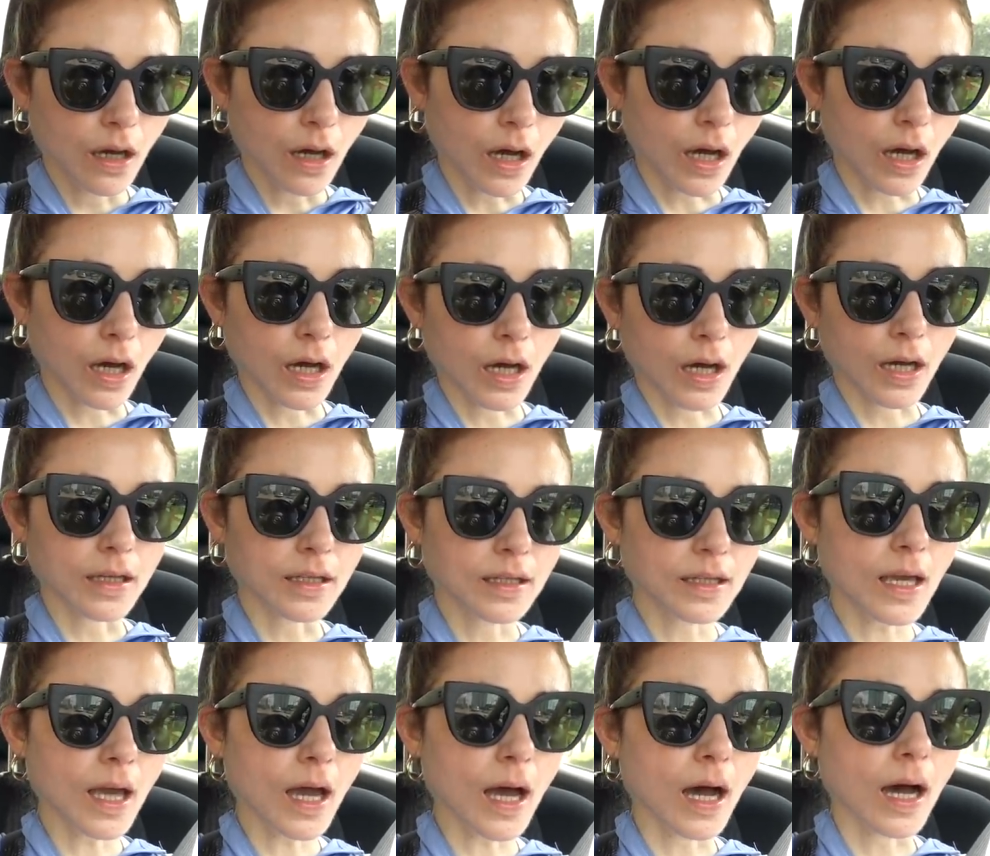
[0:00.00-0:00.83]
uh,
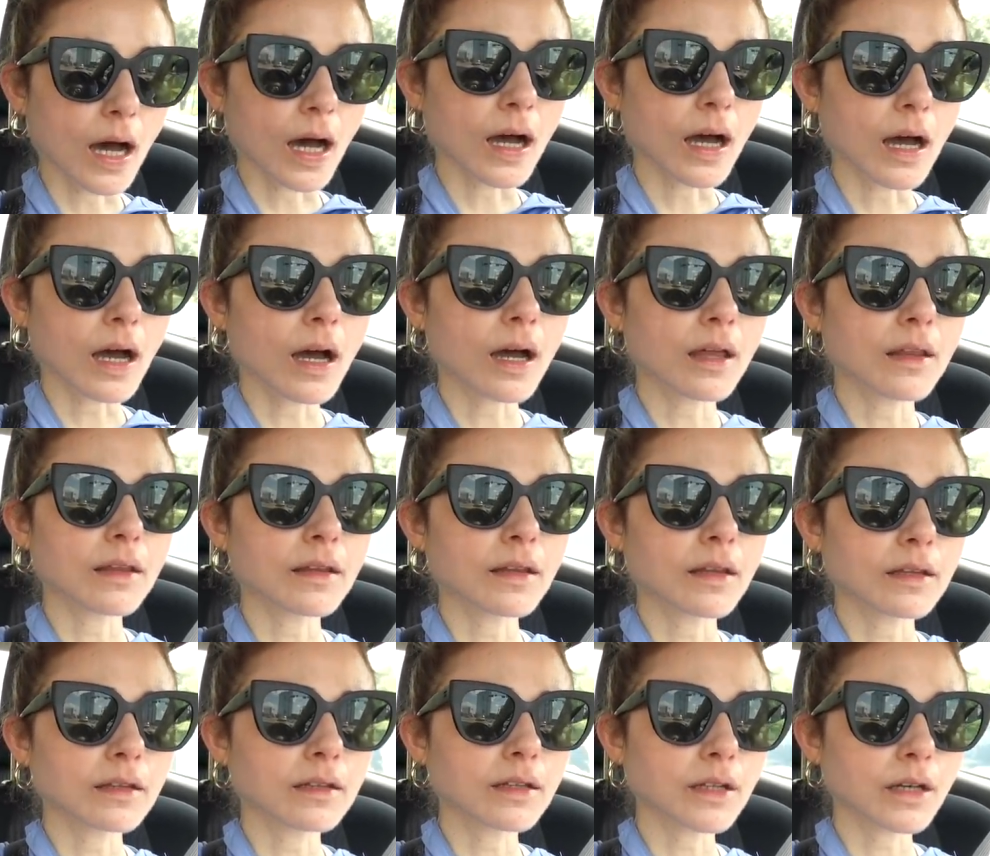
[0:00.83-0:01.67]
yeah
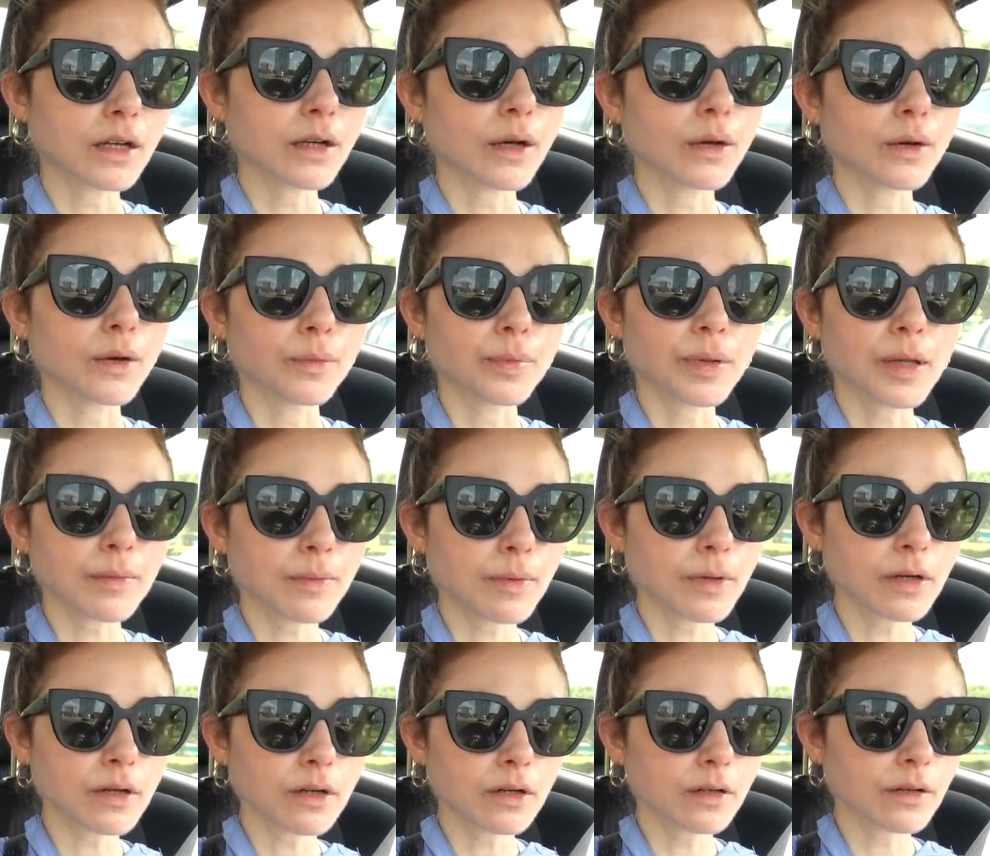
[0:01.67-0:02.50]
you know
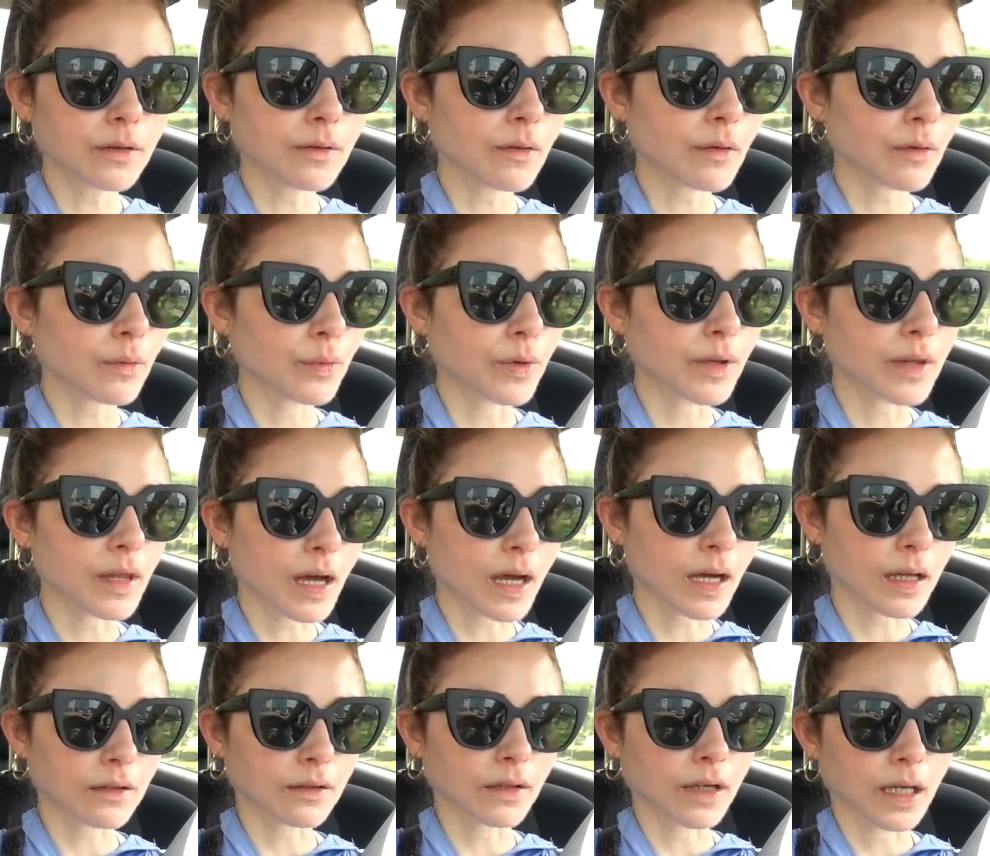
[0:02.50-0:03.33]
people with
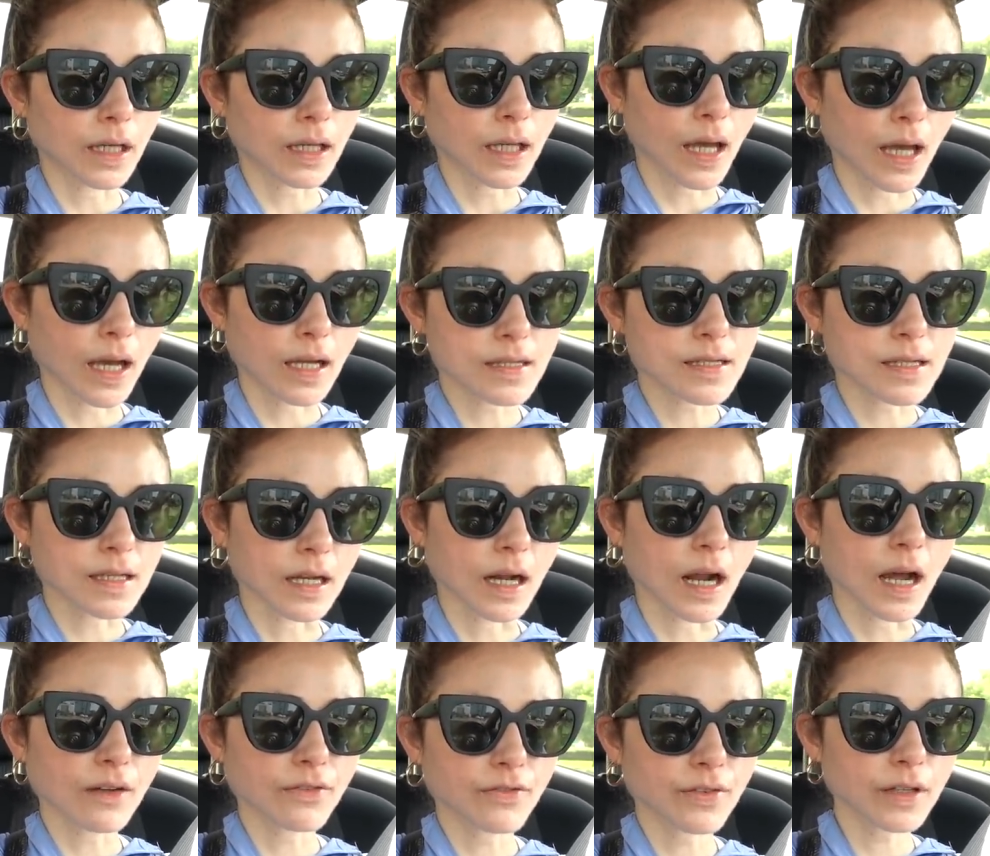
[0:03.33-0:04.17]
hyaluronic acid
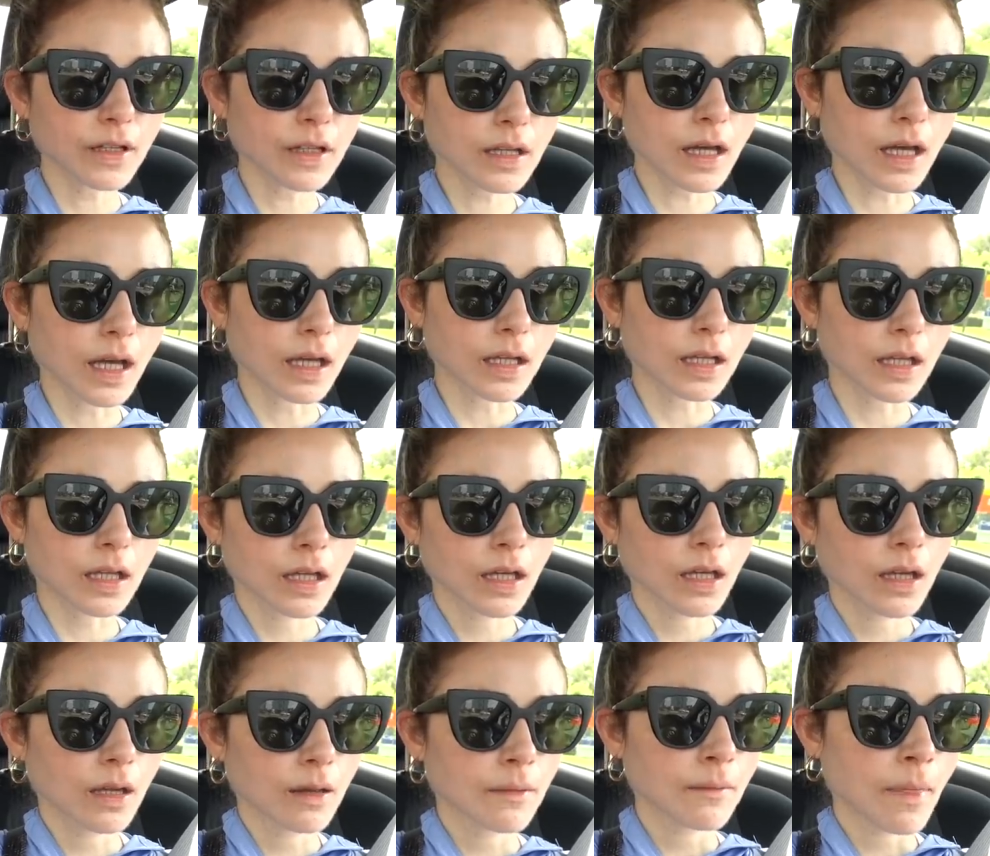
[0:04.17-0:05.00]
i feel like
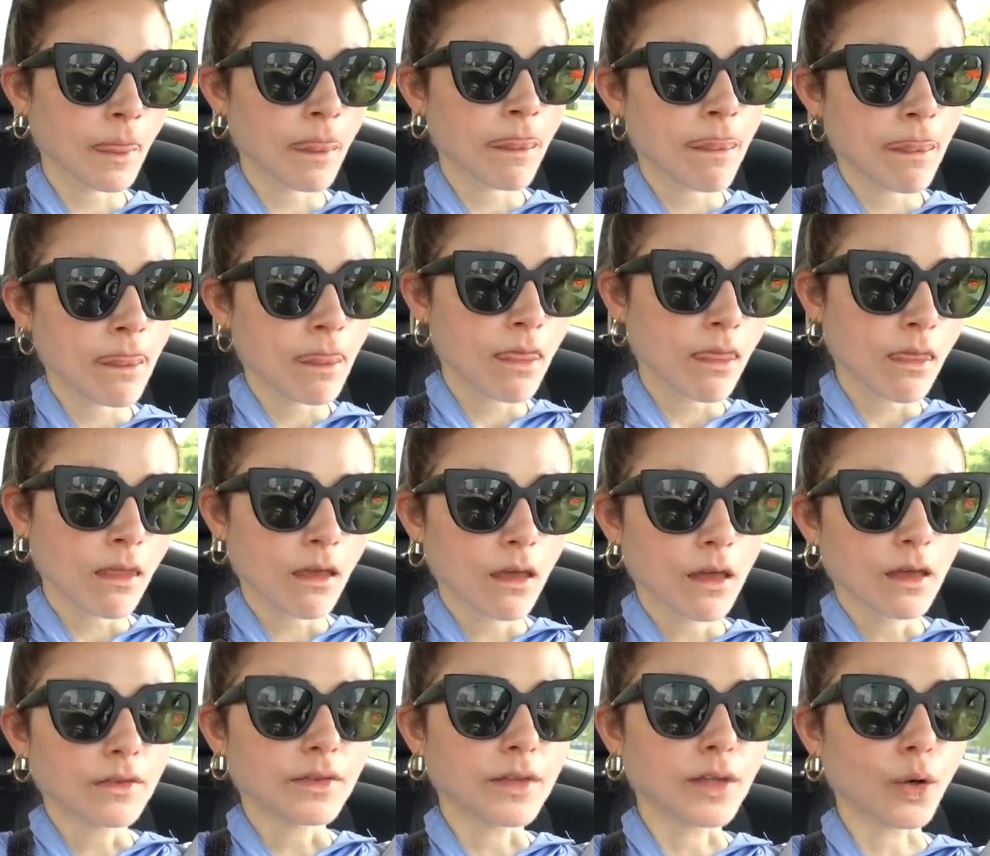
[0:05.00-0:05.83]

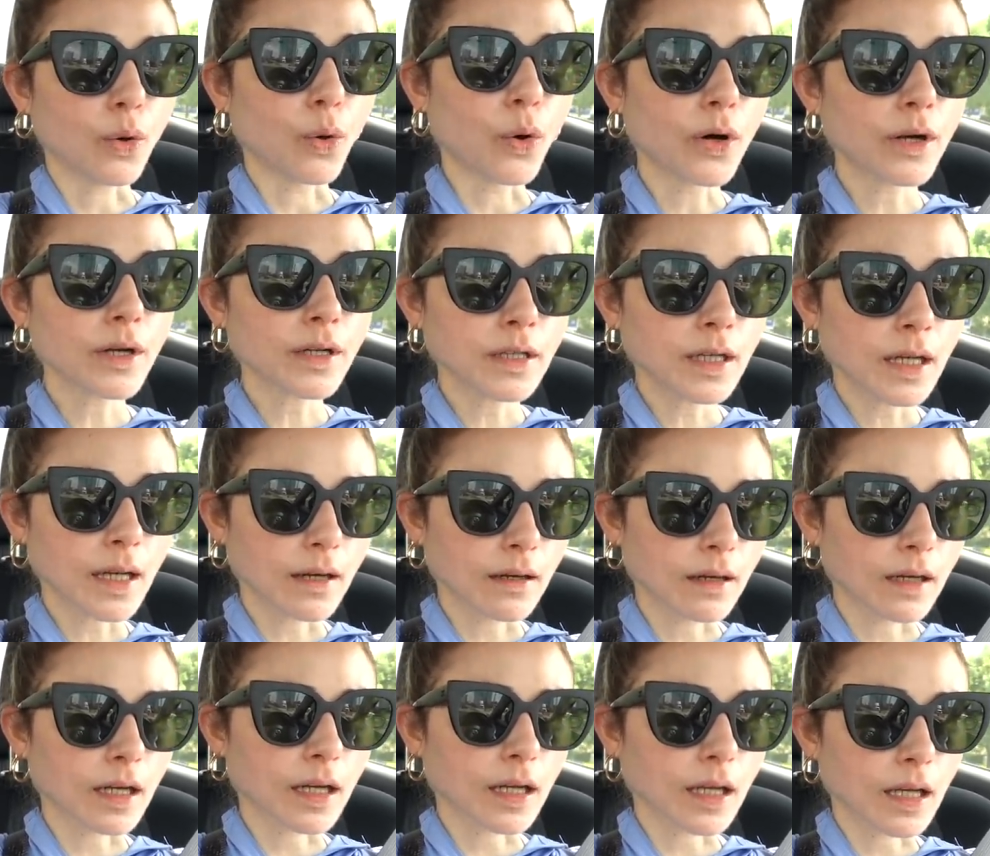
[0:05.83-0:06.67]
the
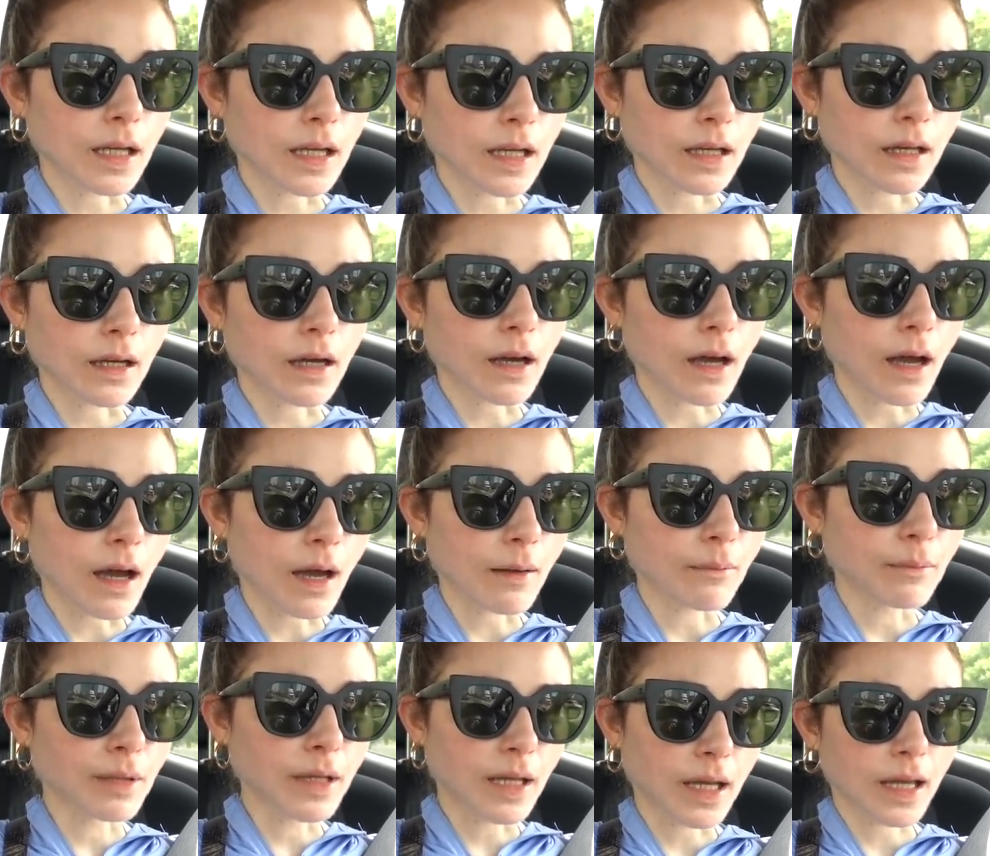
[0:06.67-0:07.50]
ordinary
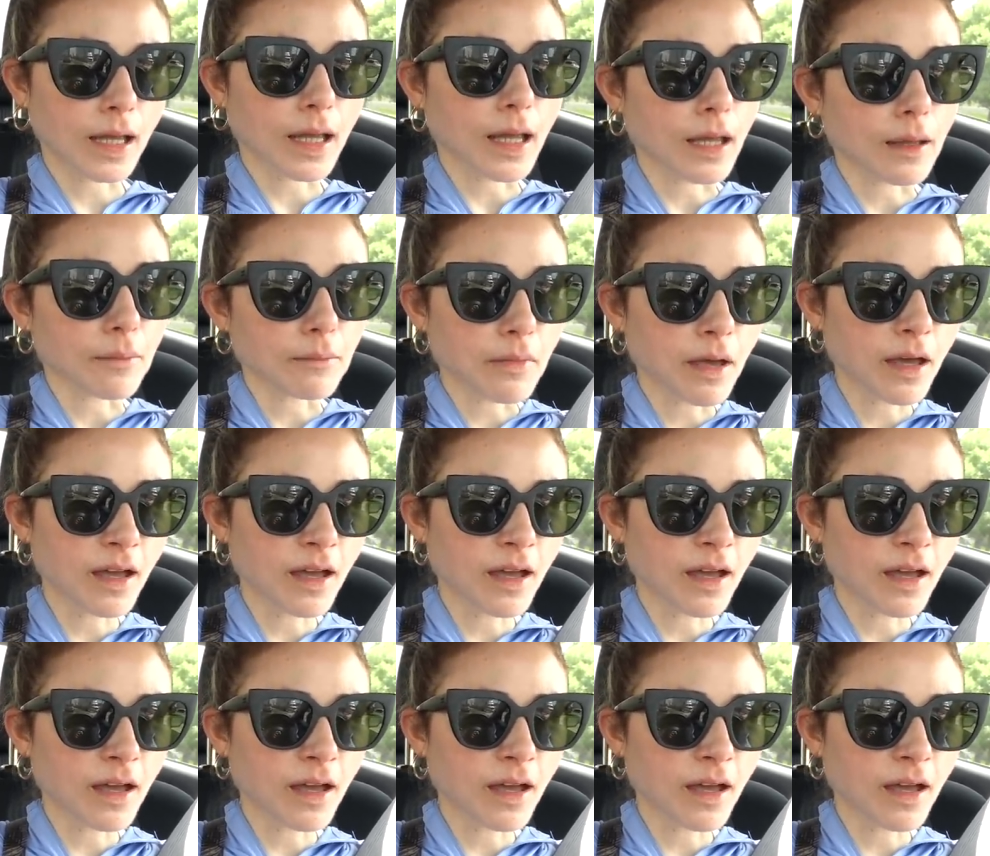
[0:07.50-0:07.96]
i blame